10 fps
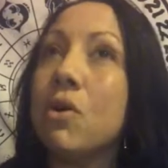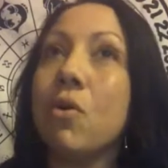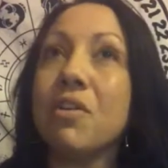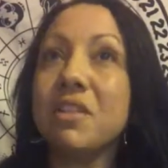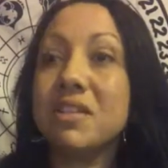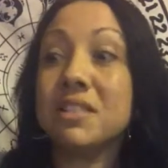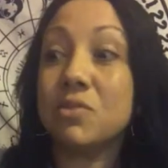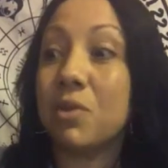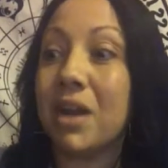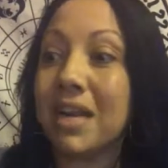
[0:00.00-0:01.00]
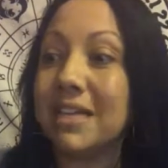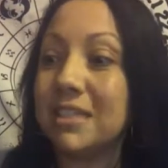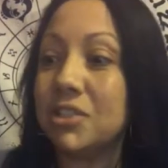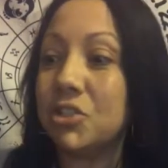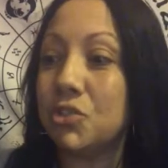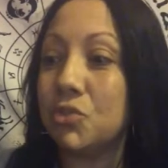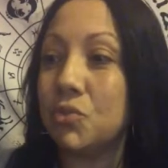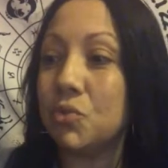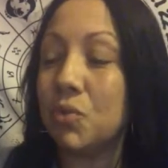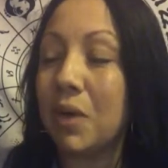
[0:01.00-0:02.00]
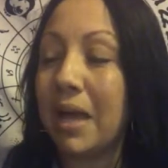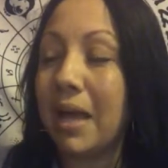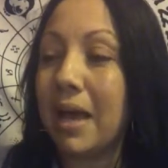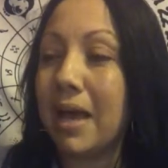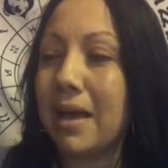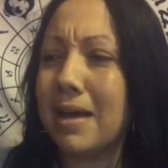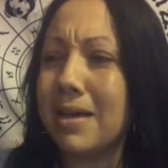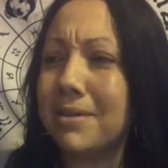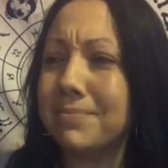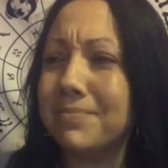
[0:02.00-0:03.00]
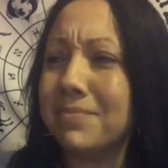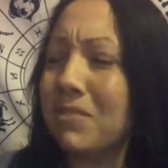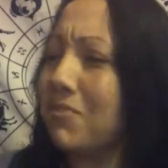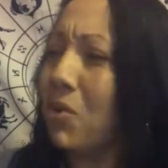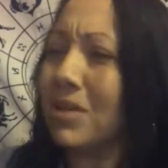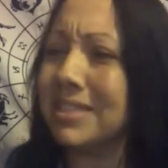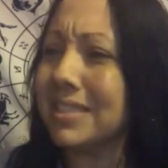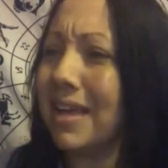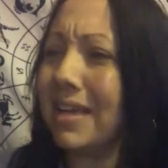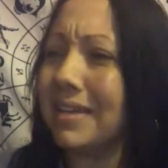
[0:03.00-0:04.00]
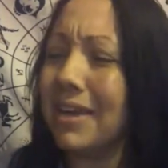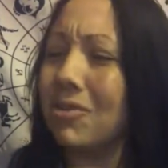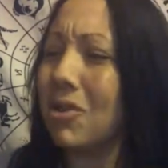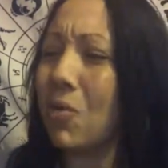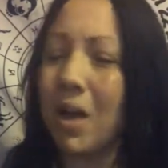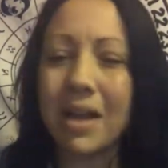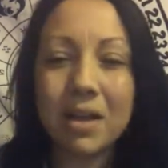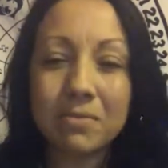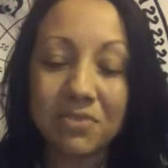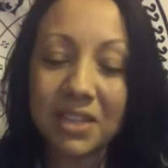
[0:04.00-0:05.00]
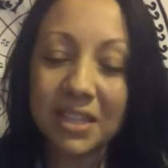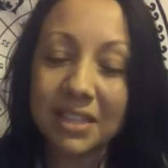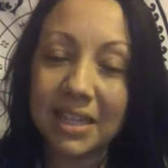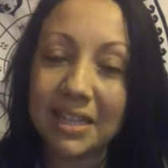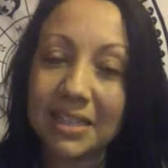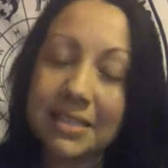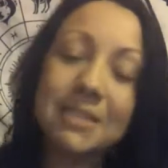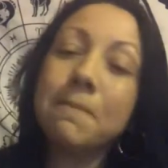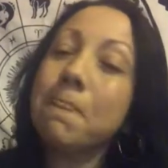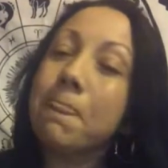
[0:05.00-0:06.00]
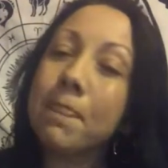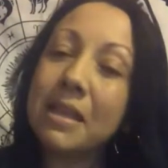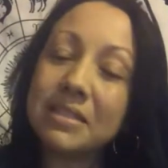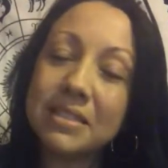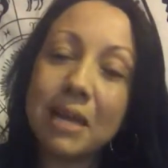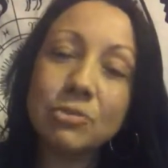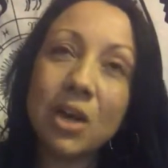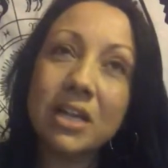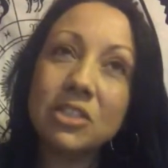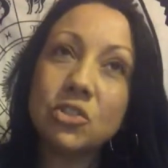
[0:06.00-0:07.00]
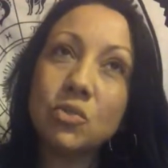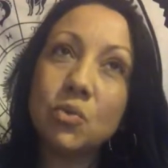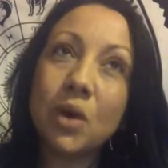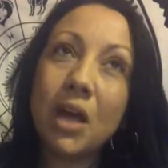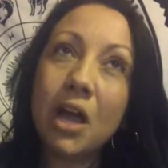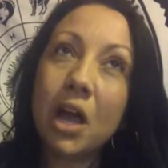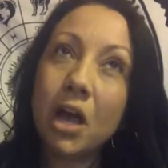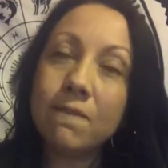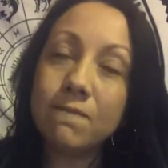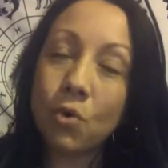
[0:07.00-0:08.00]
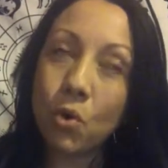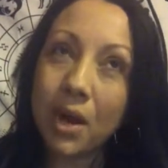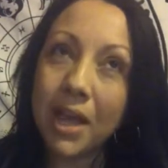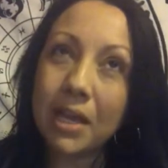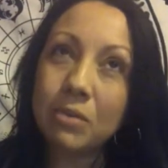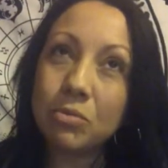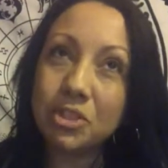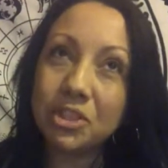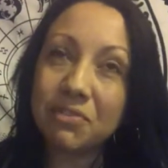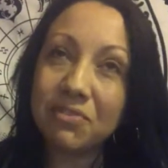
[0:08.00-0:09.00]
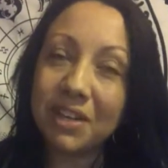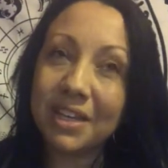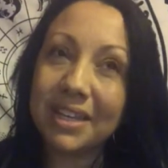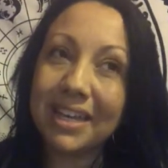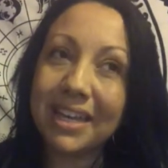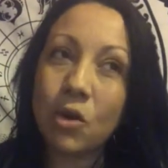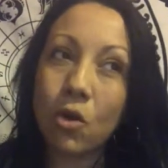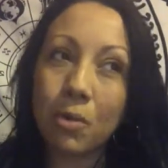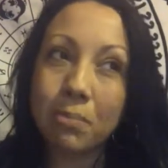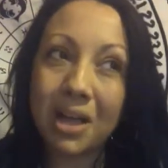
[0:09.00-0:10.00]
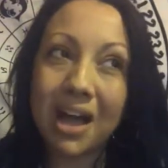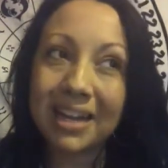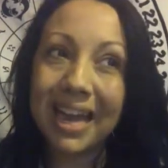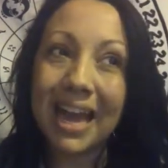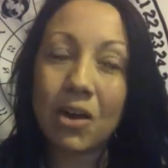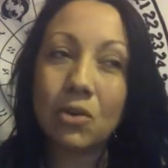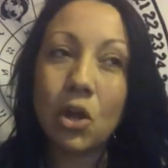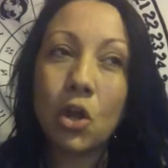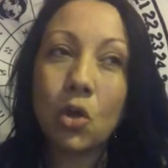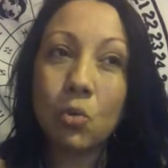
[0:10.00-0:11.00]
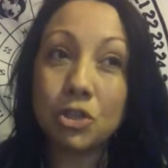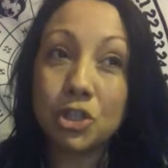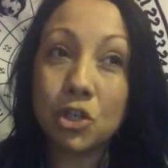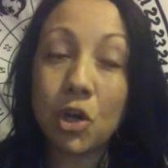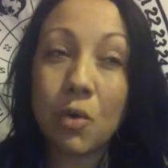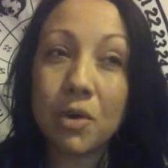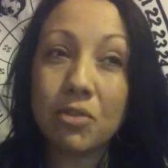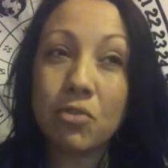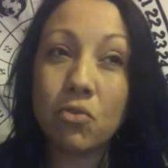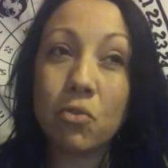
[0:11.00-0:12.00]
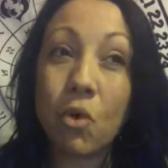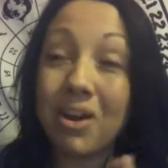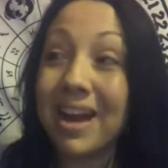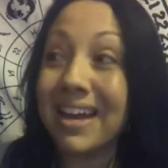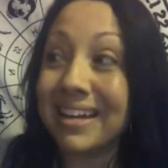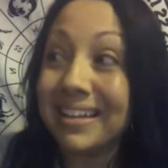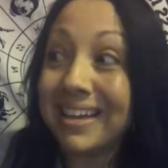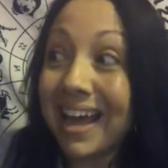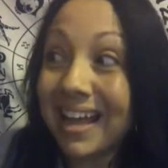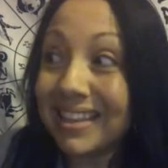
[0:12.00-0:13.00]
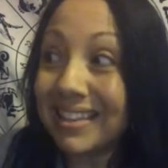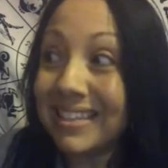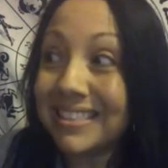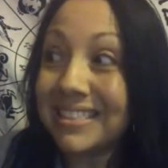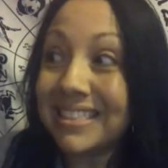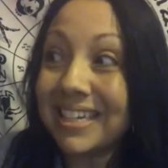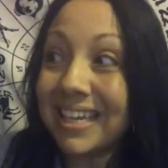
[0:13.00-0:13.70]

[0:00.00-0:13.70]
or this is what I need to focus on. I don't know why I'm feeling like this. Stop trying to avoid what you're feeling or block out what you're going through or not acknowledge